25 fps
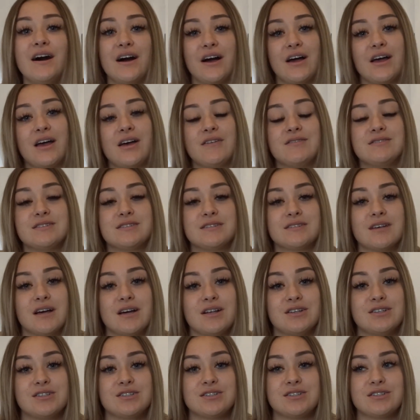I have
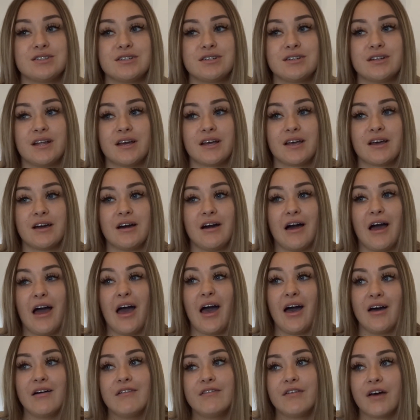such, like, I
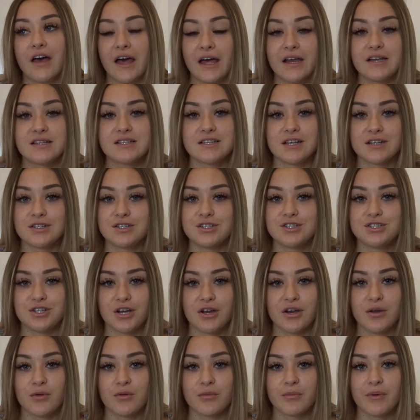have had such a
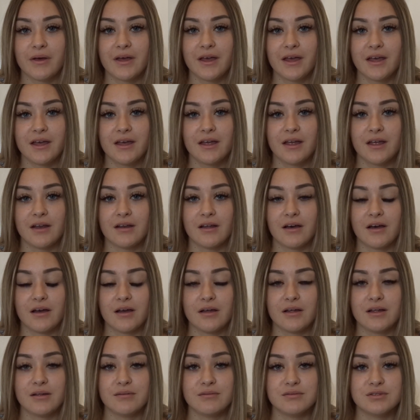journey with my hair and
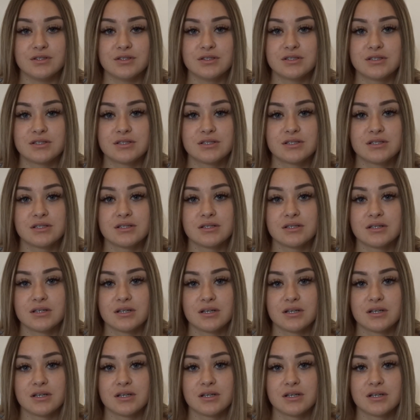I am just